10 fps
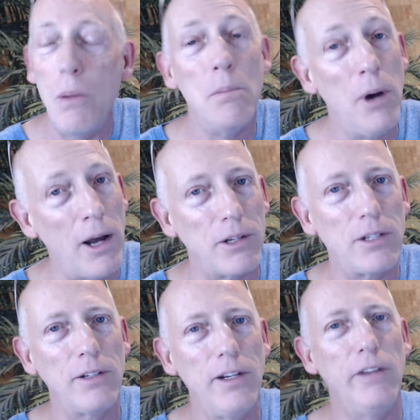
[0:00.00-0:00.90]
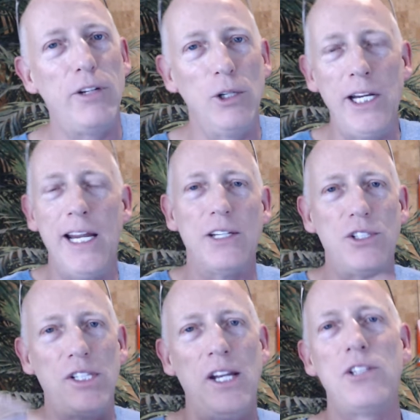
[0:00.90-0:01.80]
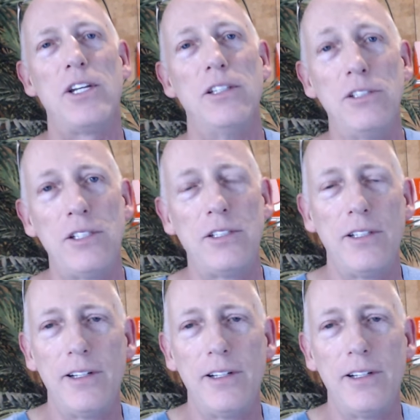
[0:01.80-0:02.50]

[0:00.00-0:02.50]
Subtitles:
But if you're looking at citizens,